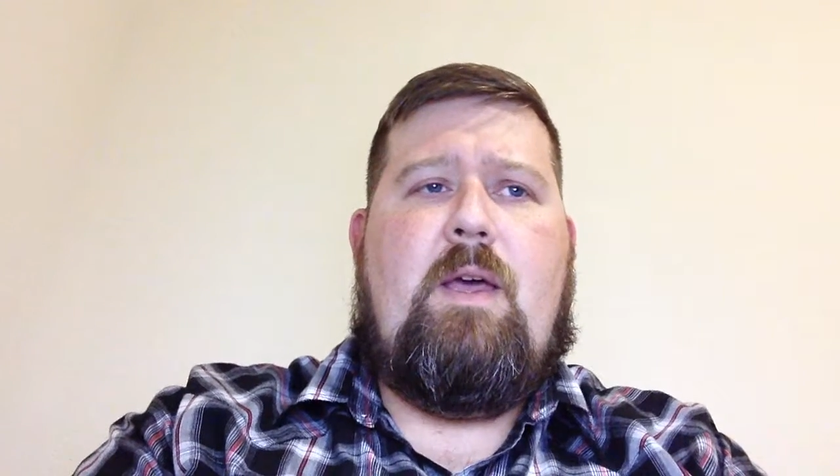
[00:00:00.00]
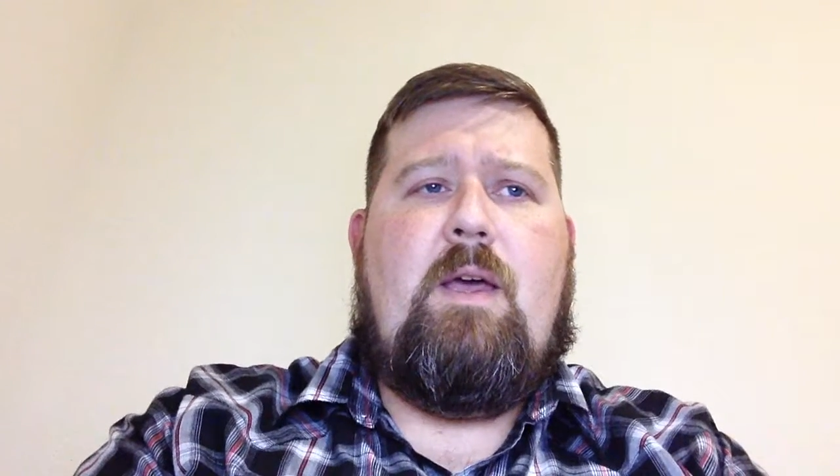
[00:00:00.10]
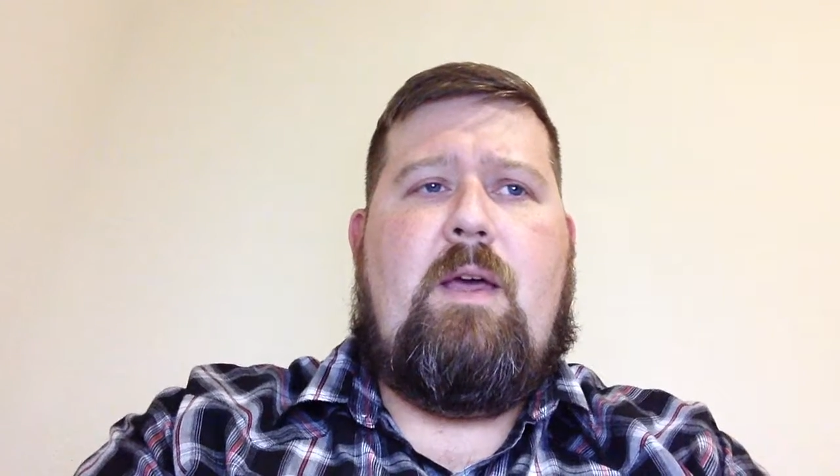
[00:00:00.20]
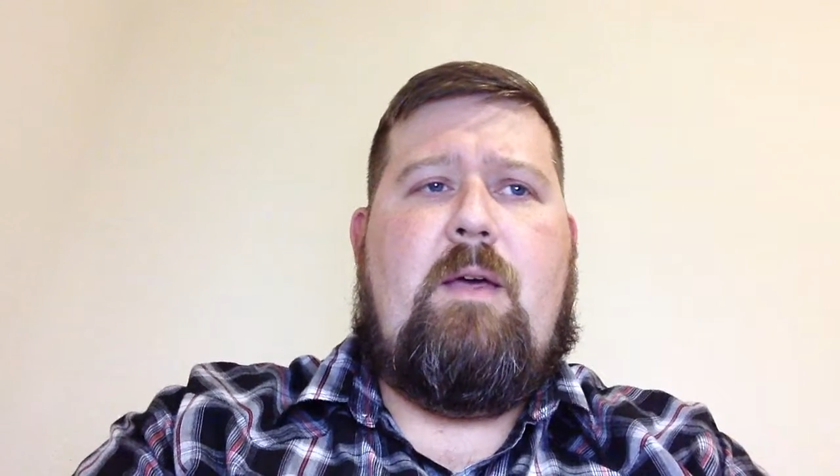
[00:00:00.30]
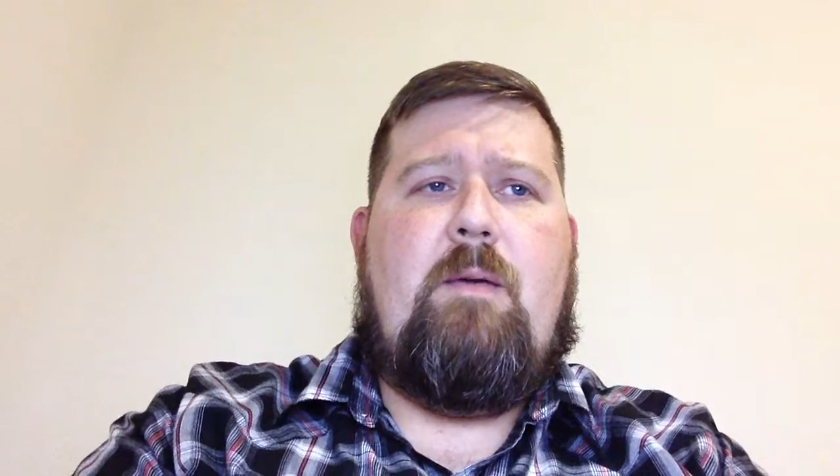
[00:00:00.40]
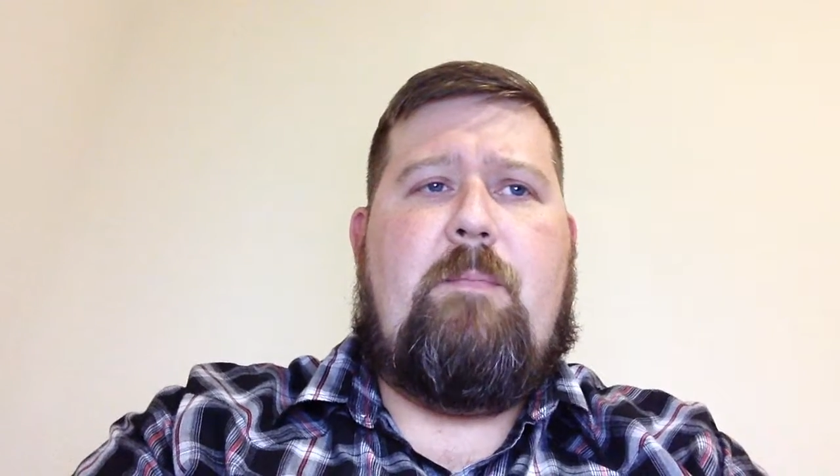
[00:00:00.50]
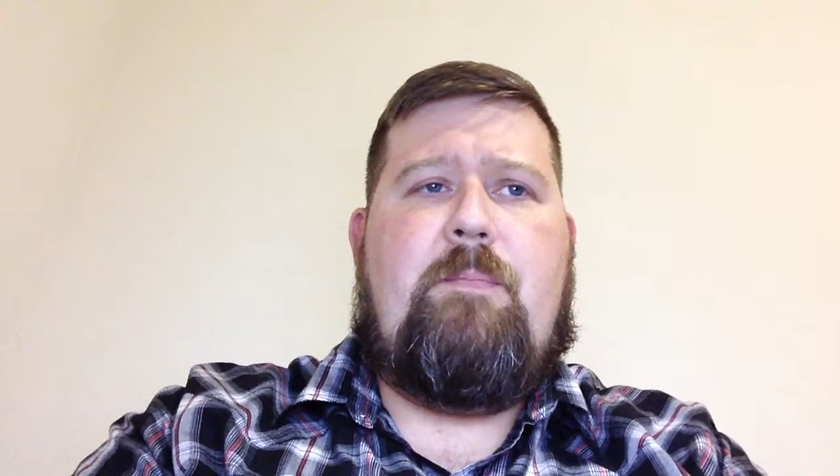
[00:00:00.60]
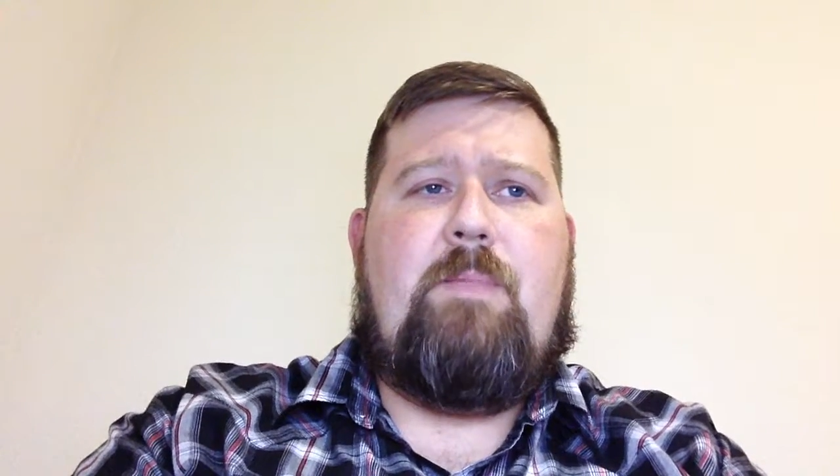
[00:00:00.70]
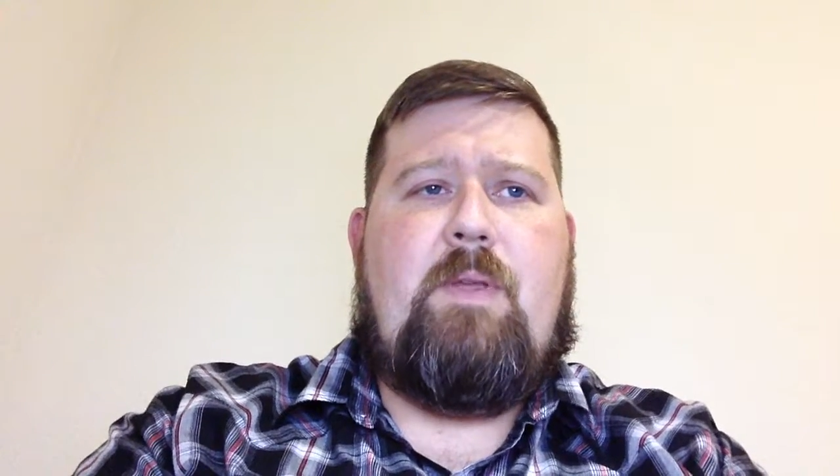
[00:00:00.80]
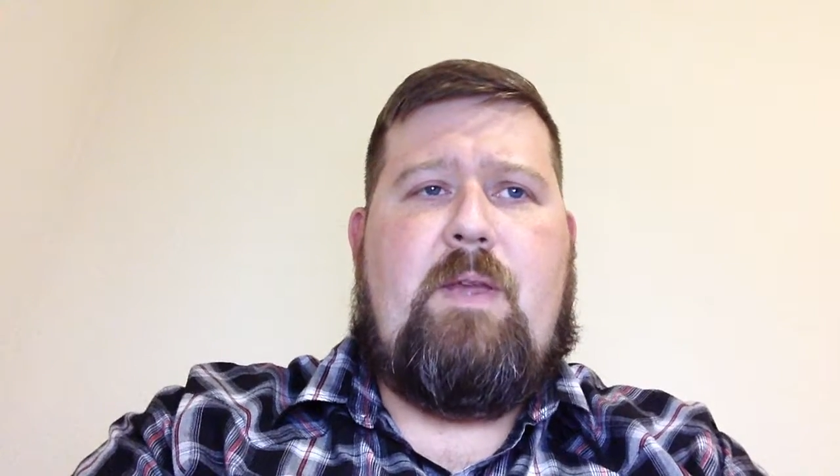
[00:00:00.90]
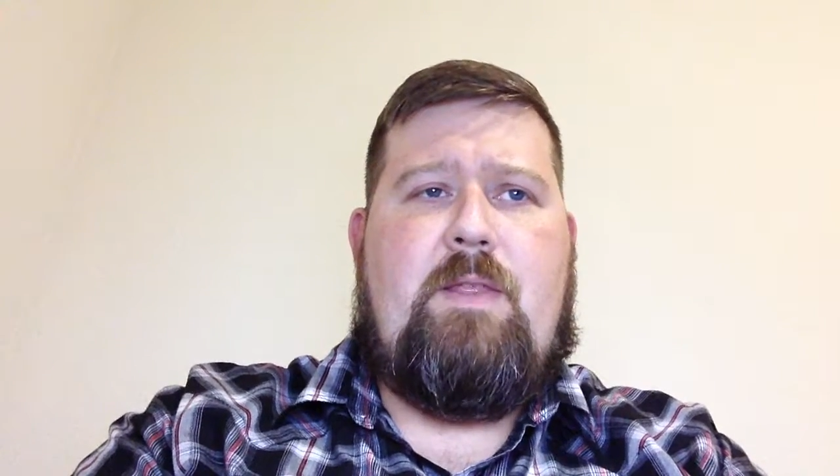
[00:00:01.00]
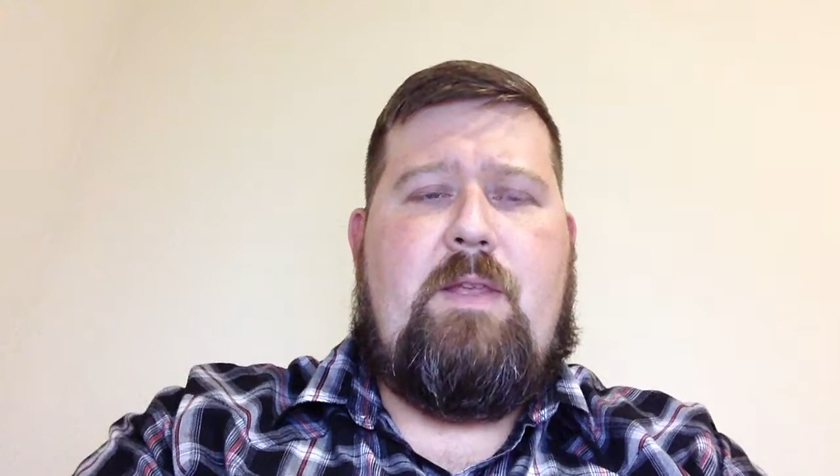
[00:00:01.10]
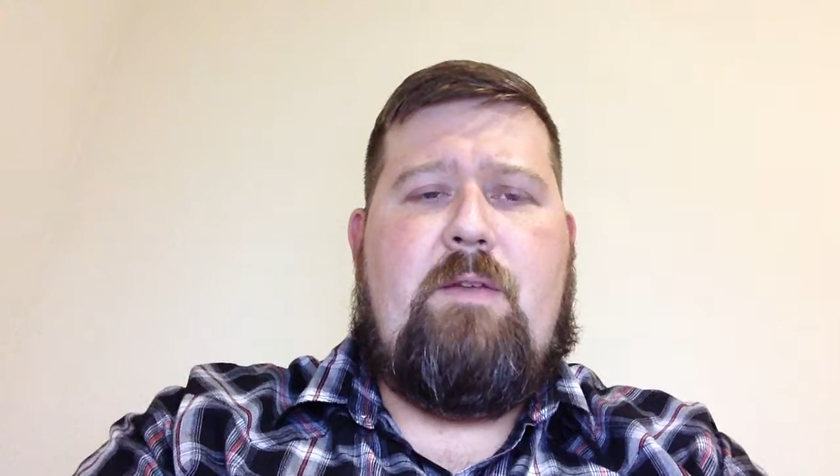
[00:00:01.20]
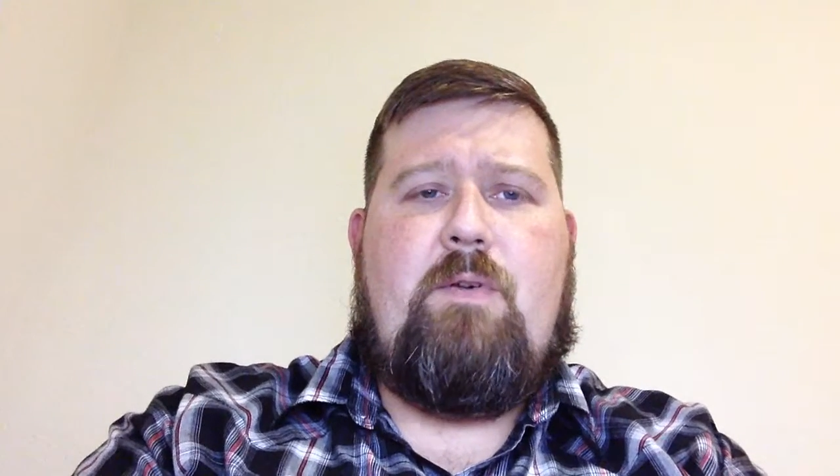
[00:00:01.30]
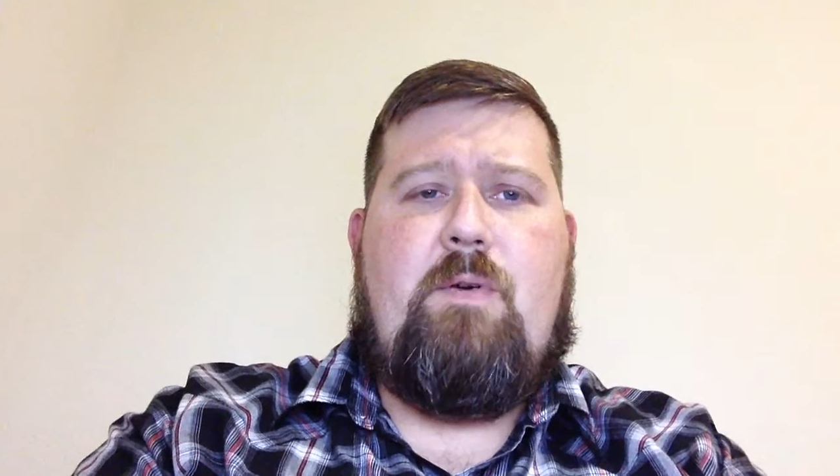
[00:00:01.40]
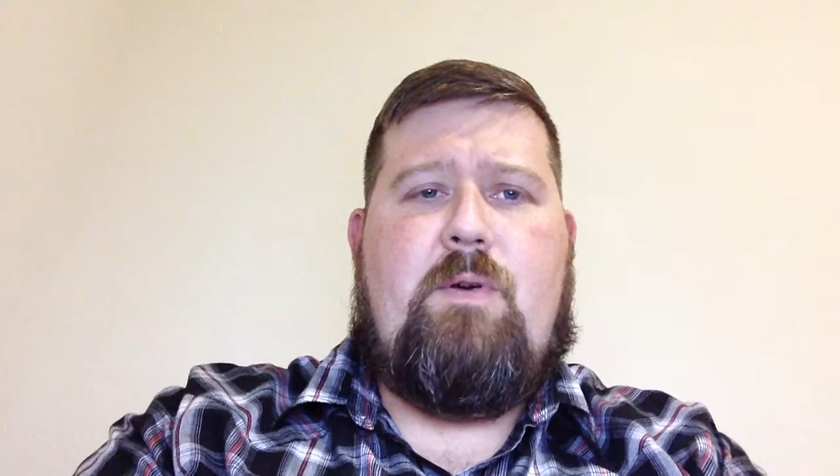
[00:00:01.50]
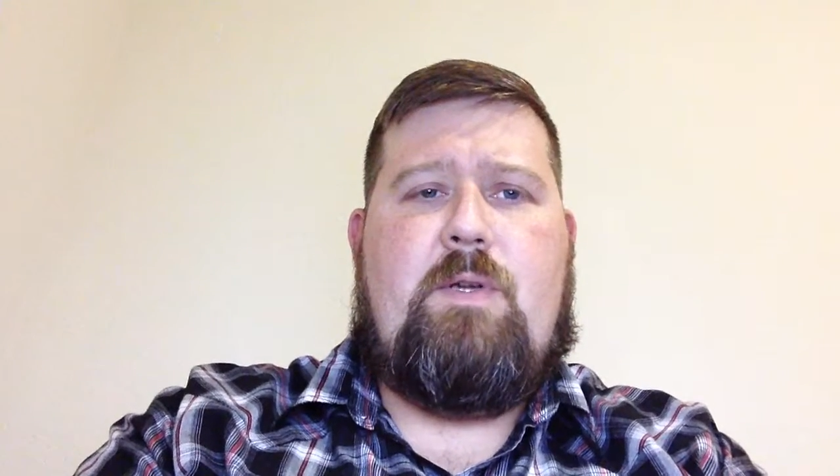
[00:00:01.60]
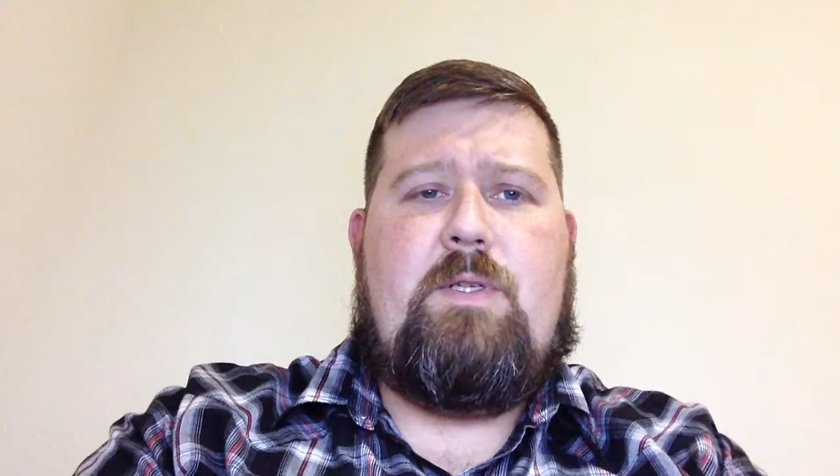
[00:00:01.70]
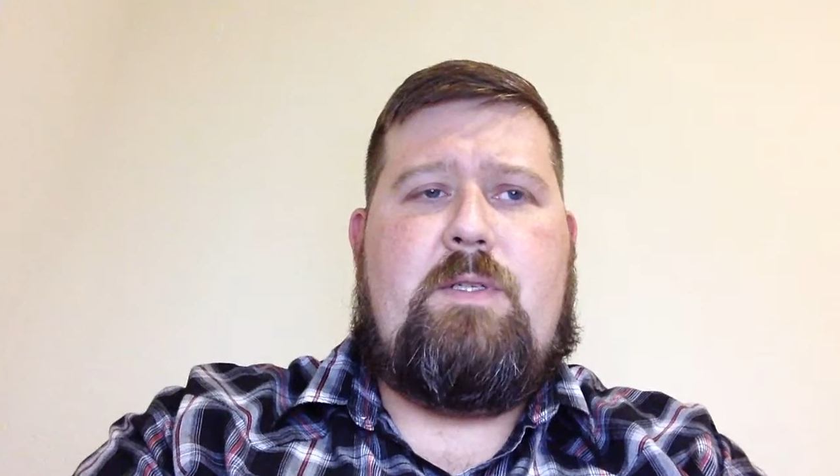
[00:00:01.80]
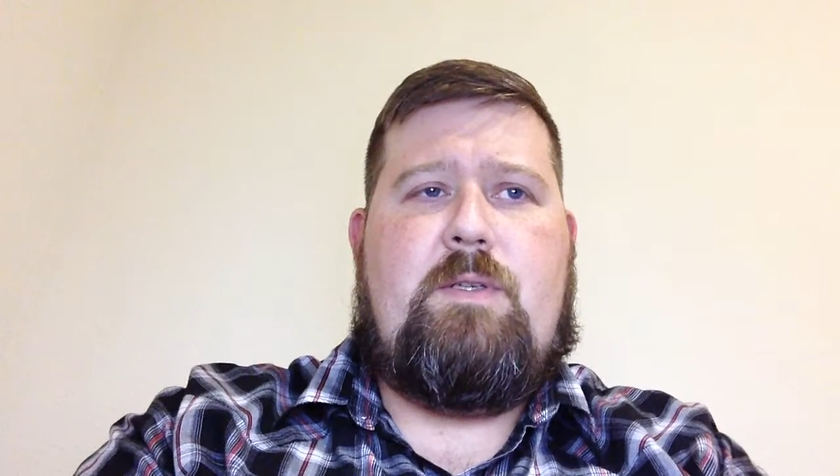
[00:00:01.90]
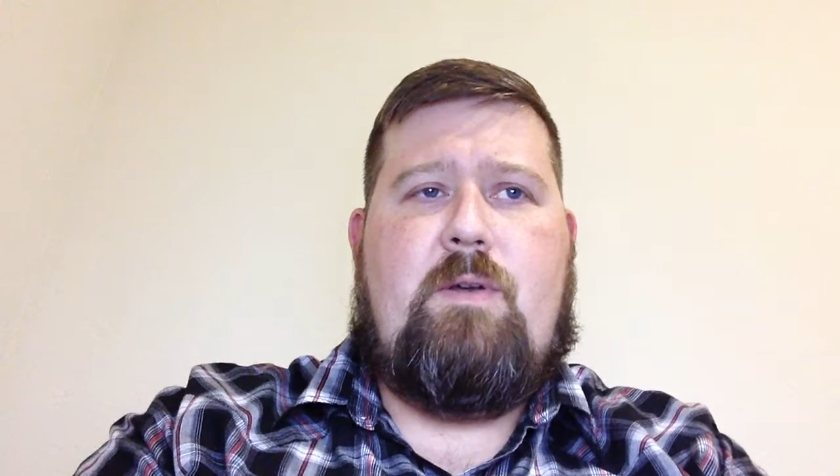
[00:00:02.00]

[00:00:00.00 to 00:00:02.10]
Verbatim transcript: Um, and then, of course,